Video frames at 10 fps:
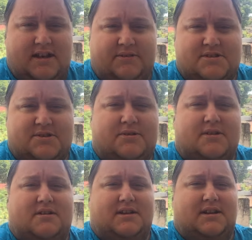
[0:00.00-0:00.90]
Hey, what's going
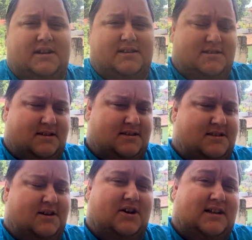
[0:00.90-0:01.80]
on, guys?
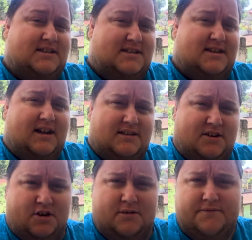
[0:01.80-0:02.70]
So I just got
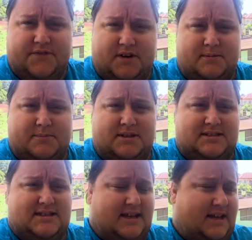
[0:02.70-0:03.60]
home from a
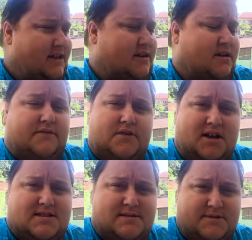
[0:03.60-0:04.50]
day of
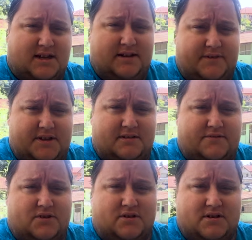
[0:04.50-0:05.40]
awesome diving,
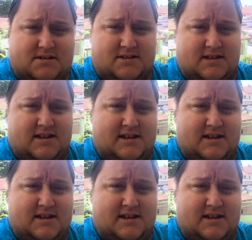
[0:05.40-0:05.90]
of course,